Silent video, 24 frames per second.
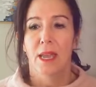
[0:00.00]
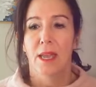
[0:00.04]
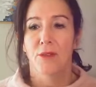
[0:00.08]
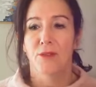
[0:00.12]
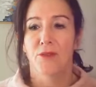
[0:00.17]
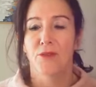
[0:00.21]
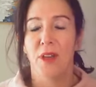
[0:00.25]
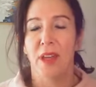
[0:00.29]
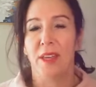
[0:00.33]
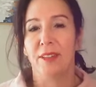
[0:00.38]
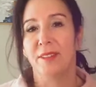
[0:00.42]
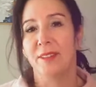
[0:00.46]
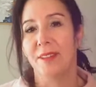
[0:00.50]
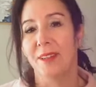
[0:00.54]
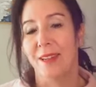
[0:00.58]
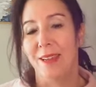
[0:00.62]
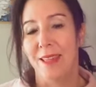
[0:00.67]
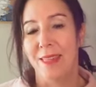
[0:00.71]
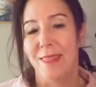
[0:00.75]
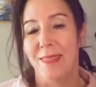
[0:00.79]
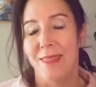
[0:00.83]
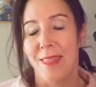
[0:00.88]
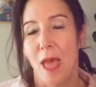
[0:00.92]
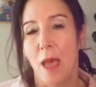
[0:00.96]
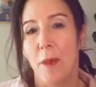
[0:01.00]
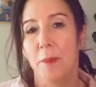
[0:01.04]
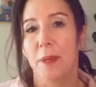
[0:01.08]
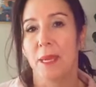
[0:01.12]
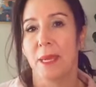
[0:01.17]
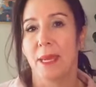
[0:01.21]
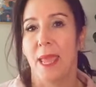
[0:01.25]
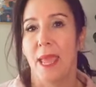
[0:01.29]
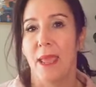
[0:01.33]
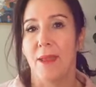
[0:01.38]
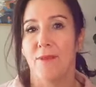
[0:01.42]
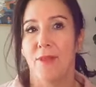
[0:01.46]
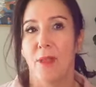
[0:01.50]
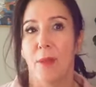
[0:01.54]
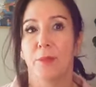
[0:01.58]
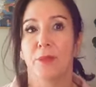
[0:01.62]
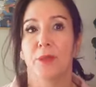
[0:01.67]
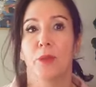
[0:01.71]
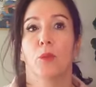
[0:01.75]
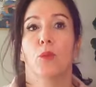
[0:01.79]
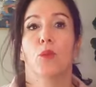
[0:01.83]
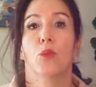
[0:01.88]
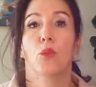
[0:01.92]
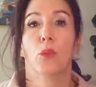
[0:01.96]
invested in them and gave
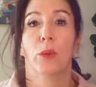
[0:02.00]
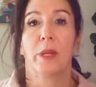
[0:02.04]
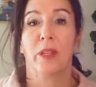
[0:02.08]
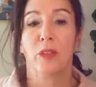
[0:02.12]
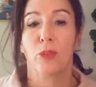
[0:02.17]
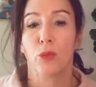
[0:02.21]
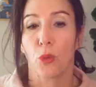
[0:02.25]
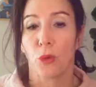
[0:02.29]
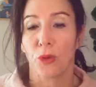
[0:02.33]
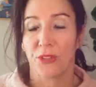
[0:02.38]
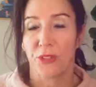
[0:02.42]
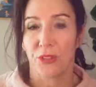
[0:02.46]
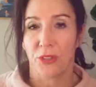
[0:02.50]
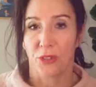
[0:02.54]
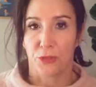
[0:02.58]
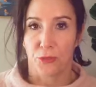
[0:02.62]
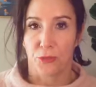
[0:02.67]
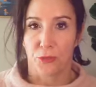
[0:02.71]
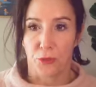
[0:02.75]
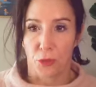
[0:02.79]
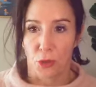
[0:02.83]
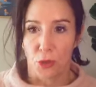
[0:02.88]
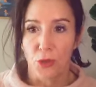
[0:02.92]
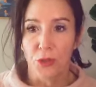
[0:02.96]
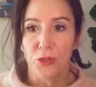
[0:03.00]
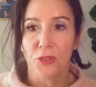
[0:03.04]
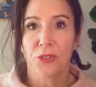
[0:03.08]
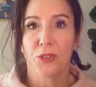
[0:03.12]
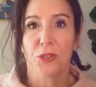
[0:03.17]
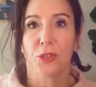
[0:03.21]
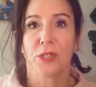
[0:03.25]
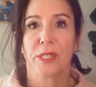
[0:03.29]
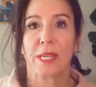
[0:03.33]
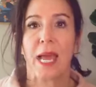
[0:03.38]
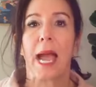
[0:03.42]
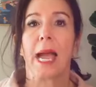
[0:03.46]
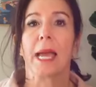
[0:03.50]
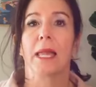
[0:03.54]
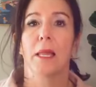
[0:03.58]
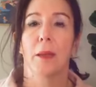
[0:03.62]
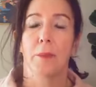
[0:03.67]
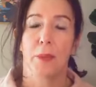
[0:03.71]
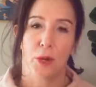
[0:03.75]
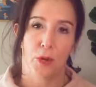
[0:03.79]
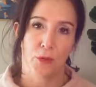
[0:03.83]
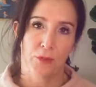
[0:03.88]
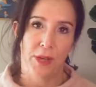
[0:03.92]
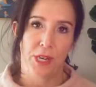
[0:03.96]
them some resources first to dial
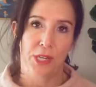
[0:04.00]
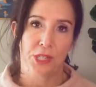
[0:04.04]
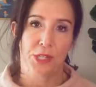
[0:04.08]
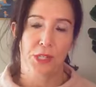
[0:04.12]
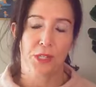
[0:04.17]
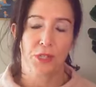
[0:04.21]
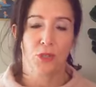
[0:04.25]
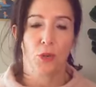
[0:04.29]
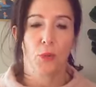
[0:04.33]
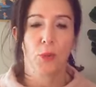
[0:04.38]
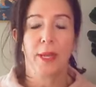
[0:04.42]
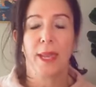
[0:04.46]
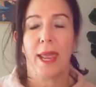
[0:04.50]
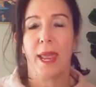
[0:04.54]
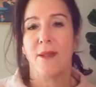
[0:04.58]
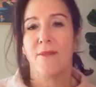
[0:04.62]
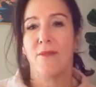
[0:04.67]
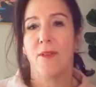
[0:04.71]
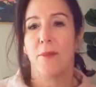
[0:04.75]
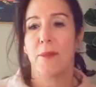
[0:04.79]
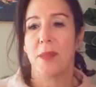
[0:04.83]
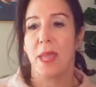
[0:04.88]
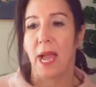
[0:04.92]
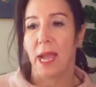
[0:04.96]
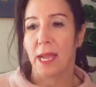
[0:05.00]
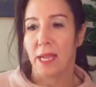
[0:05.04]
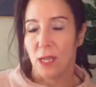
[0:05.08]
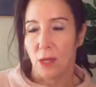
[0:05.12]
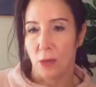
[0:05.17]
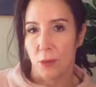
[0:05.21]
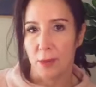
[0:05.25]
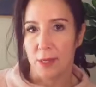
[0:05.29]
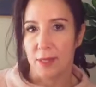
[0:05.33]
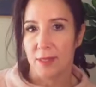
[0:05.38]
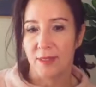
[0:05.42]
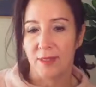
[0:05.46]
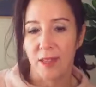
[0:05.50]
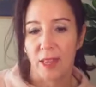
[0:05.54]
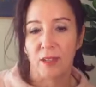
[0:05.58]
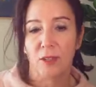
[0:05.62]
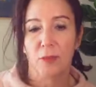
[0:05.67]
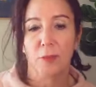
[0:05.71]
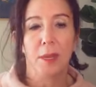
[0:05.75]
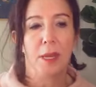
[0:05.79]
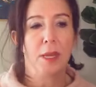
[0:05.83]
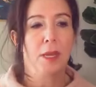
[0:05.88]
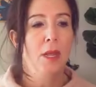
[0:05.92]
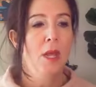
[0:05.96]
up innovation. So we gave them the IQE
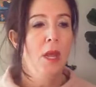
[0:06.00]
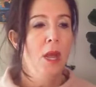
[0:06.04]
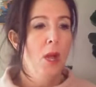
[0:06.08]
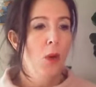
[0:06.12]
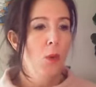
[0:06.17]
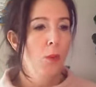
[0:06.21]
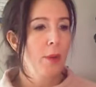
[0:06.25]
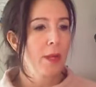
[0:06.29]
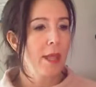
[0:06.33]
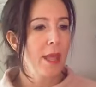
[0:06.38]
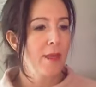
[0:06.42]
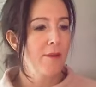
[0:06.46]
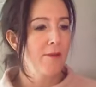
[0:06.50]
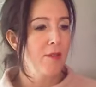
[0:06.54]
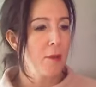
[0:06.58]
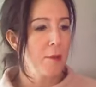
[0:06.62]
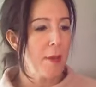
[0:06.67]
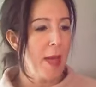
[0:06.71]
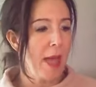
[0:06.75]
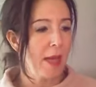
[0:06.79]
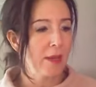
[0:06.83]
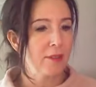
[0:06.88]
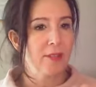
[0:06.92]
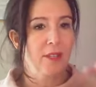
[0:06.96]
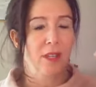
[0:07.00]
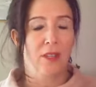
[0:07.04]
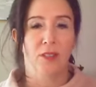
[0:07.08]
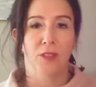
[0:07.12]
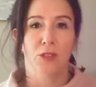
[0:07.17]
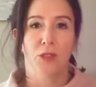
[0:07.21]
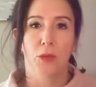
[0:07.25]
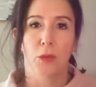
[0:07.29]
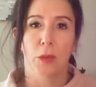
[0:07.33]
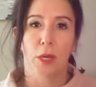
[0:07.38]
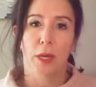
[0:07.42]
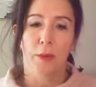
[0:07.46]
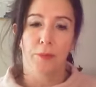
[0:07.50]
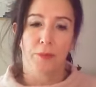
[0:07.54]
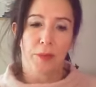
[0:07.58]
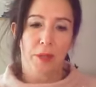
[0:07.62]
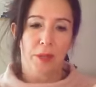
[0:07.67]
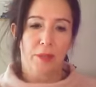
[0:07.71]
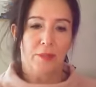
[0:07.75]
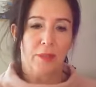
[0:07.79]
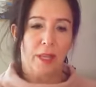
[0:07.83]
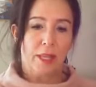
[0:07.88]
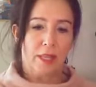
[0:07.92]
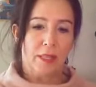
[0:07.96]
assessment. We gave them access to a,
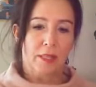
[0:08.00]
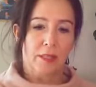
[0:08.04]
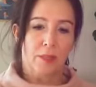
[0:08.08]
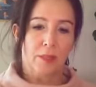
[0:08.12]
it's like